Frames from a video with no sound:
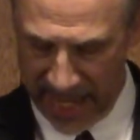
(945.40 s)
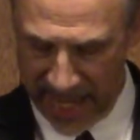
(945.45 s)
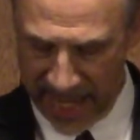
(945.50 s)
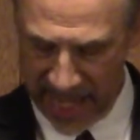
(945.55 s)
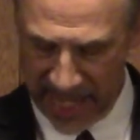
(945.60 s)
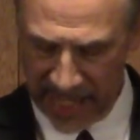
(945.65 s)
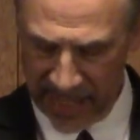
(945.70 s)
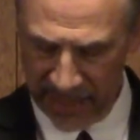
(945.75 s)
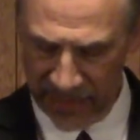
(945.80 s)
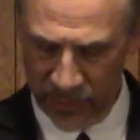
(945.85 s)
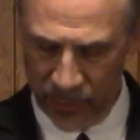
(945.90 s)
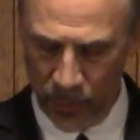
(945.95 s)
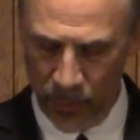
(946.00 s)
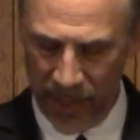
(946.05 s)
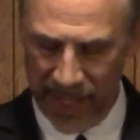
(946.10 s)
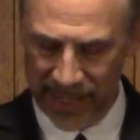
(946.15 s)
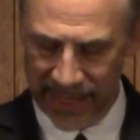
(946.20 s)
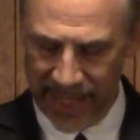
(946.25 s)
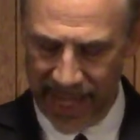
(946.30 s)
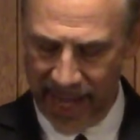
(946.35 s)
And
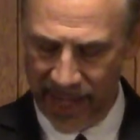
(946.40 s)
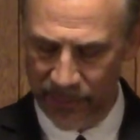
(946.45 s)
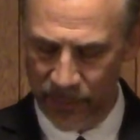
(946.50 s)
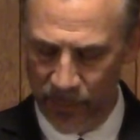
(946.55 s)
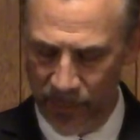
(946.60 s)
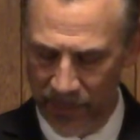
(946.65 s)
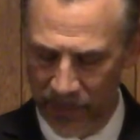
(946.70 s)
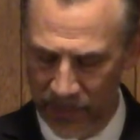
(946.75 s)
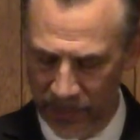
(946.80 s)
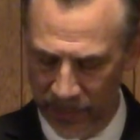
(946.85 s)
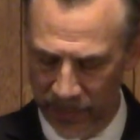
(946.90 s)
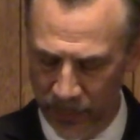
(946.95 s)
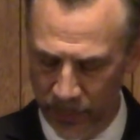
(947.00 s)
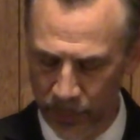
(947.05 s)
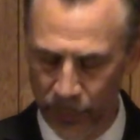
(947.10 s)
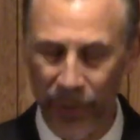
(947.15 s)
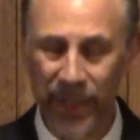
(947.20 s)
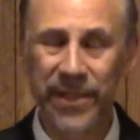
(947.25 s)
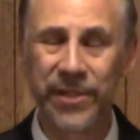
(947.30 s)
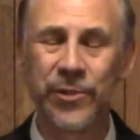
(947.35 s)
with that,
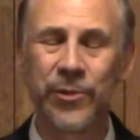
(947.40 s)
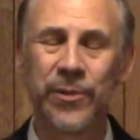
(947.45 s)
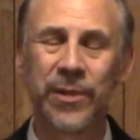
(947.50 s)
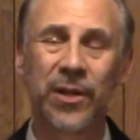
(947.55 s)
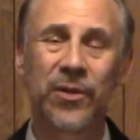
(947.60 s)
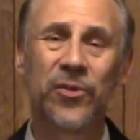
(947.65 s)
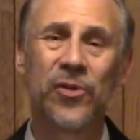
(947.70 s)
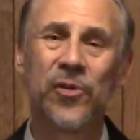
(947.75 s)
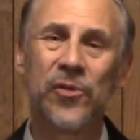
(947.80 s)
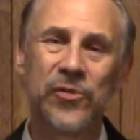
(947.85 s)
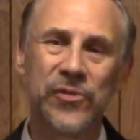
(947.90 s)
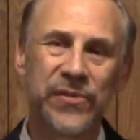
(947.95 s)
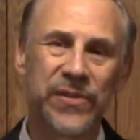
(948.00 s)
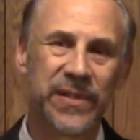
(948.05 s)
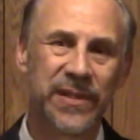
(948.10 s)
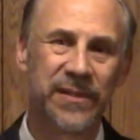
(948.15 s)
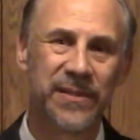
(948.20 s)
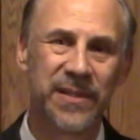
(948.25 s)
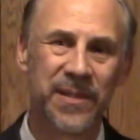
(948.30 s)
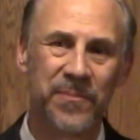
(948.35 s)
bring to a
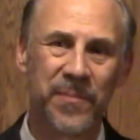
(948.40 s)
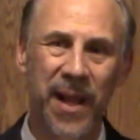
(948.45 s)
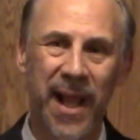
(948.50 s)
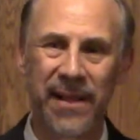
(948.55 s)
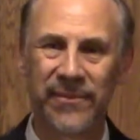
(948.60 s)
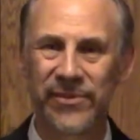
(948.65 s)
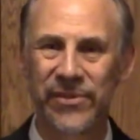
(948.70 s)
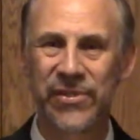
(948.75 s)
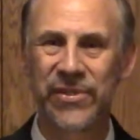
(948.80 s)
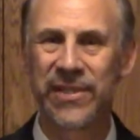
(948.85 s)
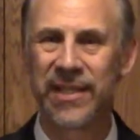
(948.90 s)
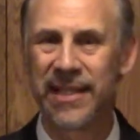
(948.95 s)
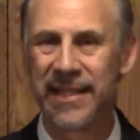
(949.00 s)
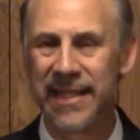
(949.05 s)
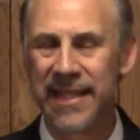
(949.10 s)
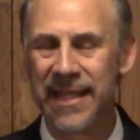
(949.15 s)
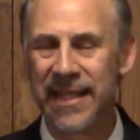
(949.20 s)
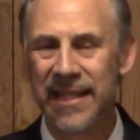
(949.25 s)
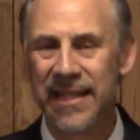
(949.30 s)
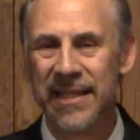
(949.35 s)
close the Bible
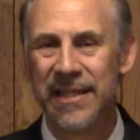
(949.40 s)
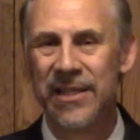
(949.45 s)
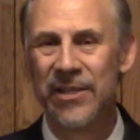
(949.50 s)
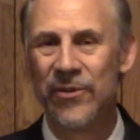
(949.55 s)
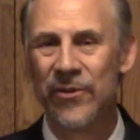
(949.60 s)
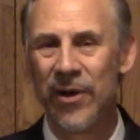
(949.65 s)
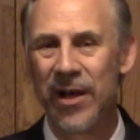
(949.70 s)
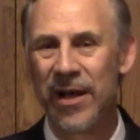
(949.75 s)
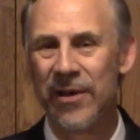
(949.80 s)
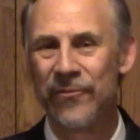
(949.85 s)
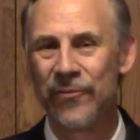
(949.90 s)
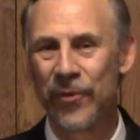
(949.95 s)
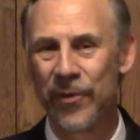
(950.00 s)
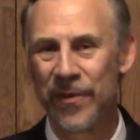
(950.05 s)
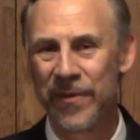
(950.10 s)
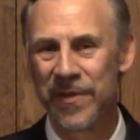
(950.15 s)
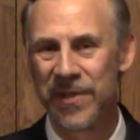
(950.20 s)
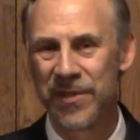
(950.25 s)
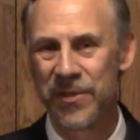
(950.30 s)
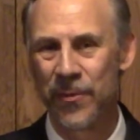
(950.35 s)
study
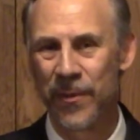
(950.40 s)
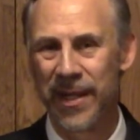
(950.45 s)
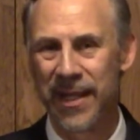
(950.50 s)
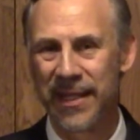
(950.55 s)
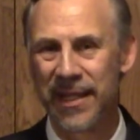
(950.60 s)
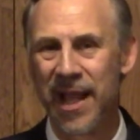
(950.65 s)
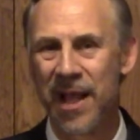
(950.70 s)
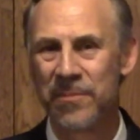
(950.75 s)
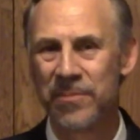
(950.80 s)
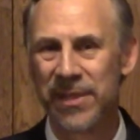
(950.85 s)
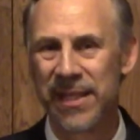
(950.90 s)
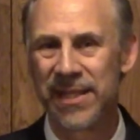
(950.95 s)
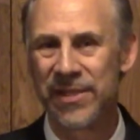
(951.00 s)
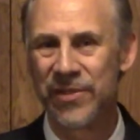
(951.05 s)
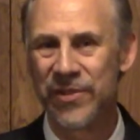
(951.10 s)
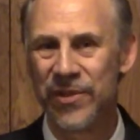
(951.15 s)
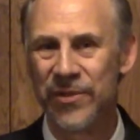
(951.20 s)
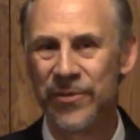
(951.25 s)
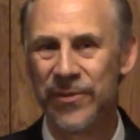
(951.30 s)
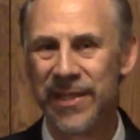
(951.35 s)
for this week. God
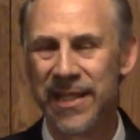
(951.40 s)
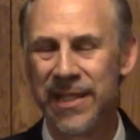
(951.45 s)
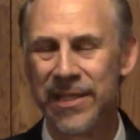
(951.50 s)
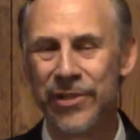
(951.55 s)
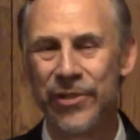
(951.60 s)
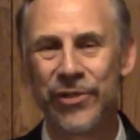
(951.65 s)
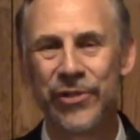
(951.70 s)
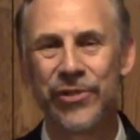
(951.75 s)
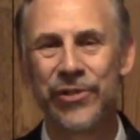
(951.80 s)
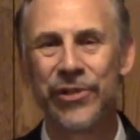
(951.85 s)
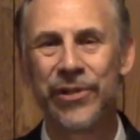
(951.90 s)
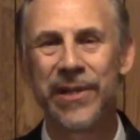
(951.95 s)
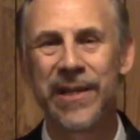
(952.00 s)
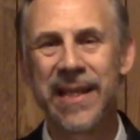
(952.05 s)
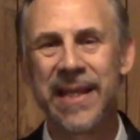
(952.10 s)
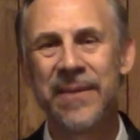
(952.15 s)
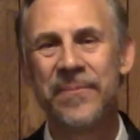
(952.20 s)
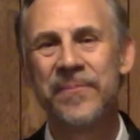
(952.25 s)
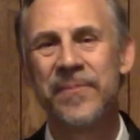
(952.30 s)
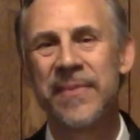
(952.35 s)
bless you in your
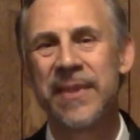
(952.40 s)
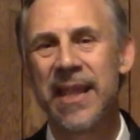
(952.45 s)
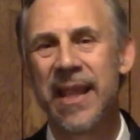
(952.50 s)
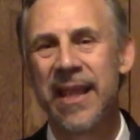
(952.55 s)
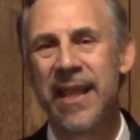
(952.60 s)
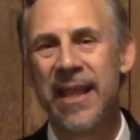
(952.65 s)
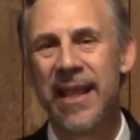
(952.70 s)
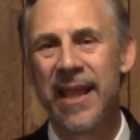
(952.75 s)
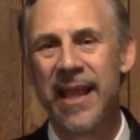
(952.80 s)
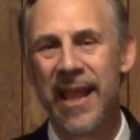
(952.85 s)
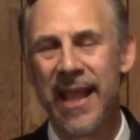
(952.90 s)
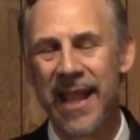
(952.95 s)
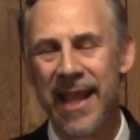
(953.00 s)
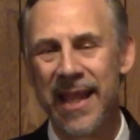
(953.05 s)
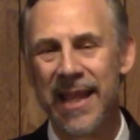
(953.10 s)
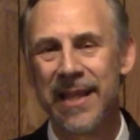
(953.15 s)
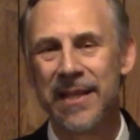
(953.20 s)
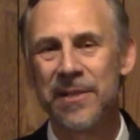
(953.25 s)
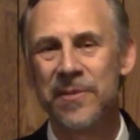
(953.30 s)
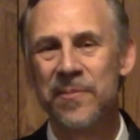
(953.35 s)
journey,
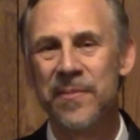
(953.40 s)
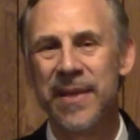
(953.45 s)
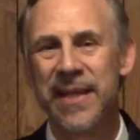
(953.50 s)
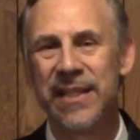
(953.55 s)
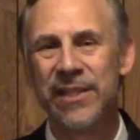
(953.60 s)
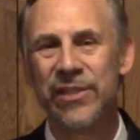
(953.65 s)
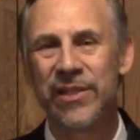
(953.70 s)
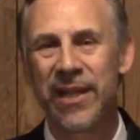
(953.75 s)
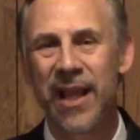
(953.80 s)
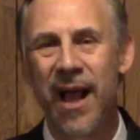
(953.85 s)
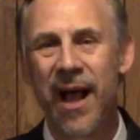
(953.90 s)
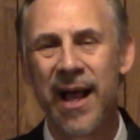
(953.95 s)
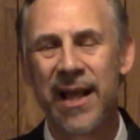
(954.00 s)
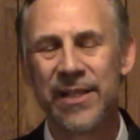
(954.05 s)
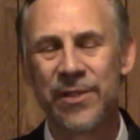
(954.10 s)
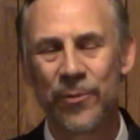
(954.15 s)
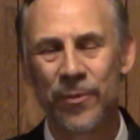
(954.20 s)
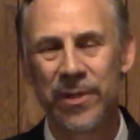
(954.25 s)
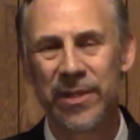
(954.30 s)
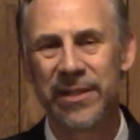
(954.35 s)
and may
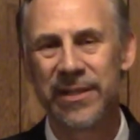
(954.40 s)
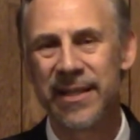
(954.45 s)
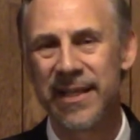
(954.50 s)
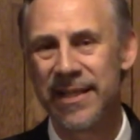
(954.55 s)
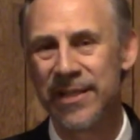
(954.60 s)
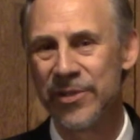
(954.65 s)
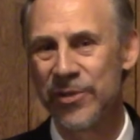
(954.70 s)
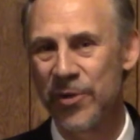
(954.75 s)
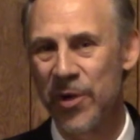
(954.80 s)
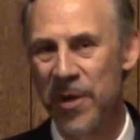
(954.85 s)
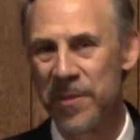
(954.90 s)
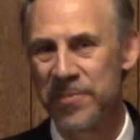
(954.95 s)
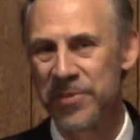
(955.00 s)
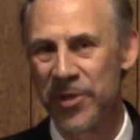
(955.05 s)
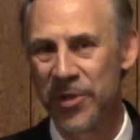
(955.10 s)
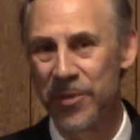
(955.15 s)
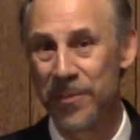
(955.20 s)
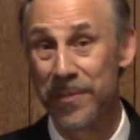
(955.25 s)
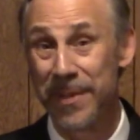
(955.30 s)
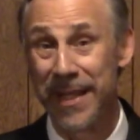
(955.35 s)
God's Word and
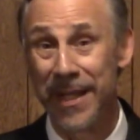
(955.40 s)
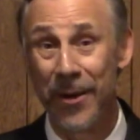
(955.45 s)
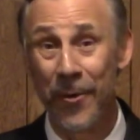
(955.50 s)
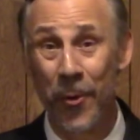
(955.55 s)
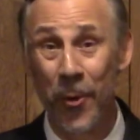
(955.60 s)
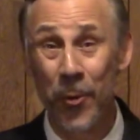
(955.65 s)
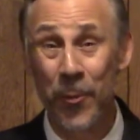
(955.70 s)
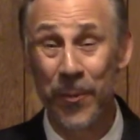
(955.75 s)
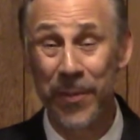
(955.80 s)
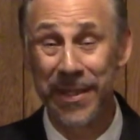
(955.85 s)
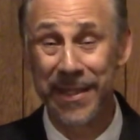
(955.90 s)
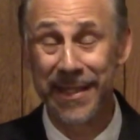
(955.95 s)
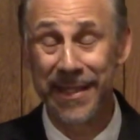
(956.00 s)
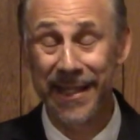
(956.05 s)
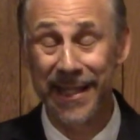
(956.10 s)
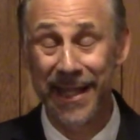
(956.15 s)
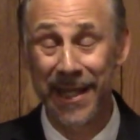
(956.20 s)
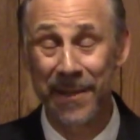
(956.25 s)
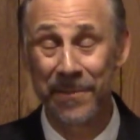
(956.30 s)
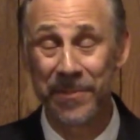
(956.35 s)
Scripture be
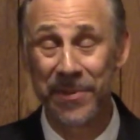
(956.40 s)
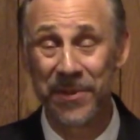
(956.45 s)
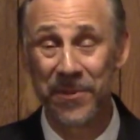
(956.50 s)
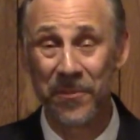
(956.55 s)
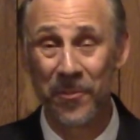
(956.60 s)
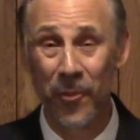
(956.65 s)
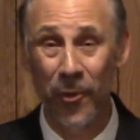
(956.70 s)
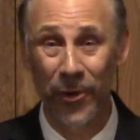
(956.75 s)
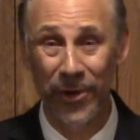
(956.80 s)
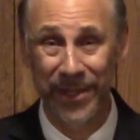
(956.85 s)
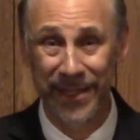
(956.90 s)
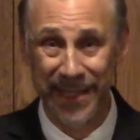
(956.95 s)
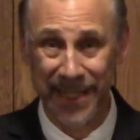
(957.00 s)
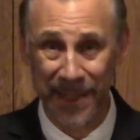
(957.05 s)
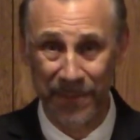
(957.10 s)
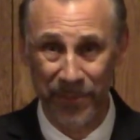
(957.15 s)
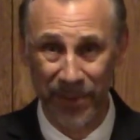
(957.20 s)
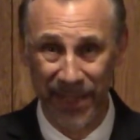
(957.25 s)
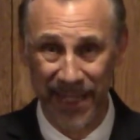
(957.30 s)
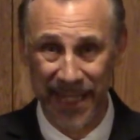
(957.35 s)
opened up more
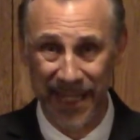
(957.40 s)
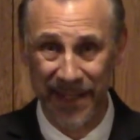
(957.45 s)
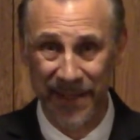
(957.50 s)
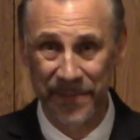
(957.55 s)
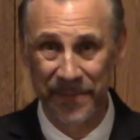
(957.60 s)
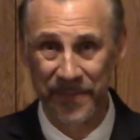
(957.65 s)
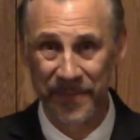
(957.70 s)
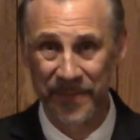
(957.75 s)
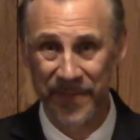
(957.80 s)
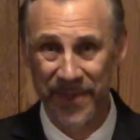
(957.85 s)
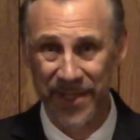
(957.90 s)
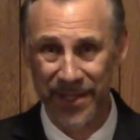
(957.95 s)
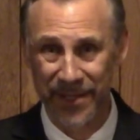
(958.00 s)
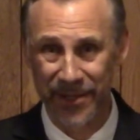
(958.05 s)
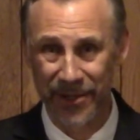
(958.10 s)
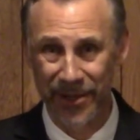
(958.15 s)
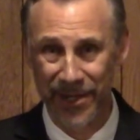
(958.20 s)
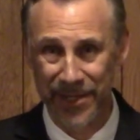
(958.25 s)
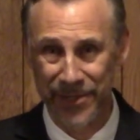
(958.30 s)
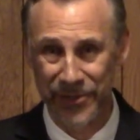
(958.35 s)
deeply to
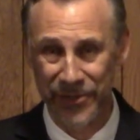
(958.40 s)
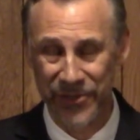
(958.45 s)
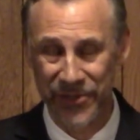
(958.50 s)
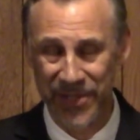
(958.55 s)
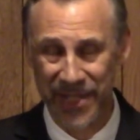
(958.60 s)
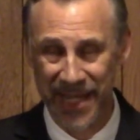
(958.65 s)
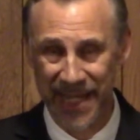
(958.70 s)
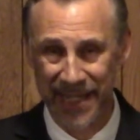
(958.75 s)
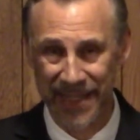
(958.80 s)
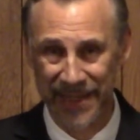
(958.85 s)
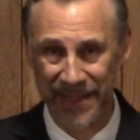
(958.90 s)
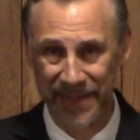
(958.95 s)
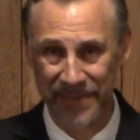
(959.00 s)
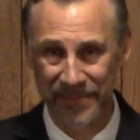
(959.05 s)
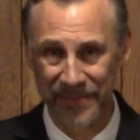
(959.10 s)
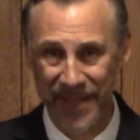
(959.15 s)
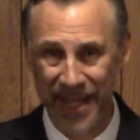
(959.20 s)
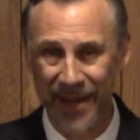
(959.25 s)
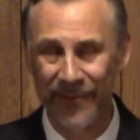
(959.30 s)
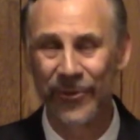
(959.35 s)
your understanding.
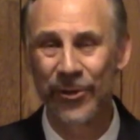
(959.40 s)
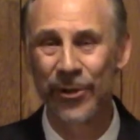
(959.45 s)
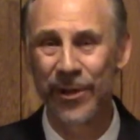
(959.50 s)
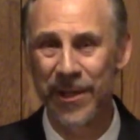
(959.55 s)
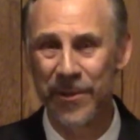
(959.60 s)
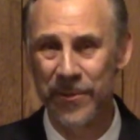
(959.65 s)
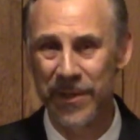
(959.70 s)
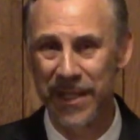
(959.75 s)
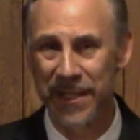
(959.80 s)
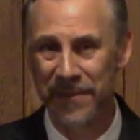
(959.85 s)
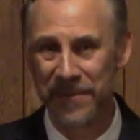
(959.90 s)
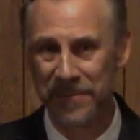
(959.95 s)
Have a great week.